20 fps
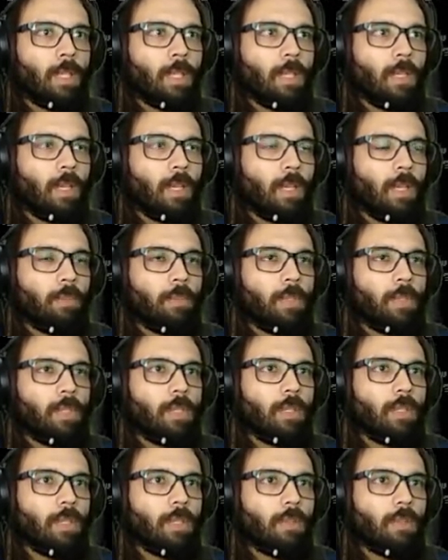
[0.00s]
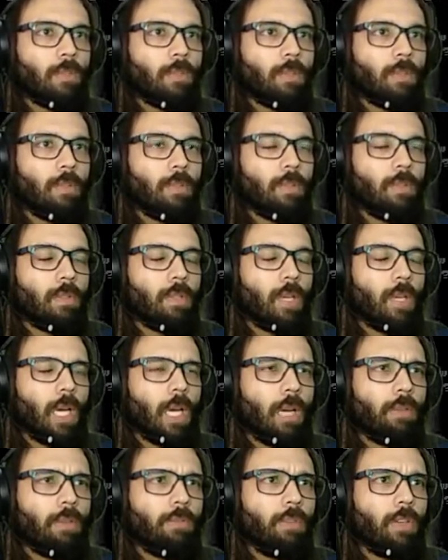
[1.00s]
Let me see. I
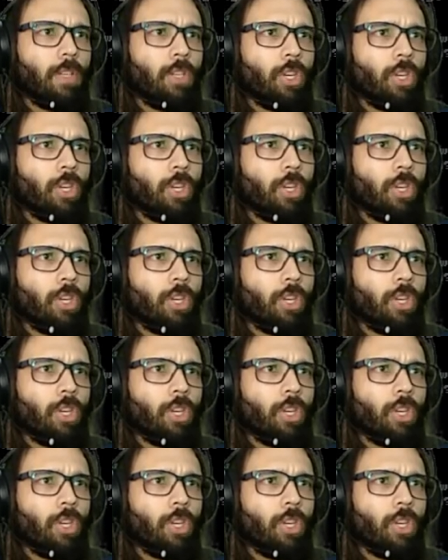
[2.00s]
have any